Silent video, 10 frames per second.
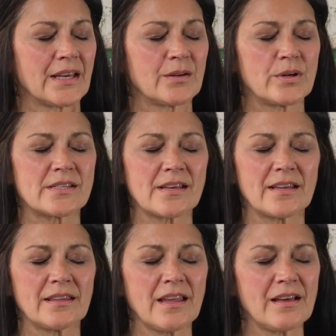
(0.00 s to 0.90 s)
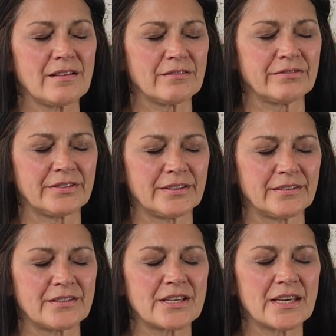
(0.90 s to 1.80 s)
And we send love
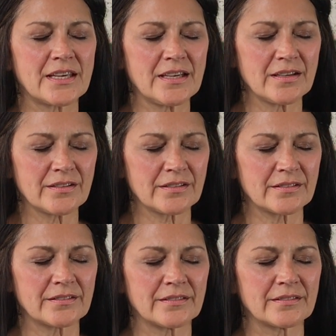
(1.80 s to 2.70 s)
to heal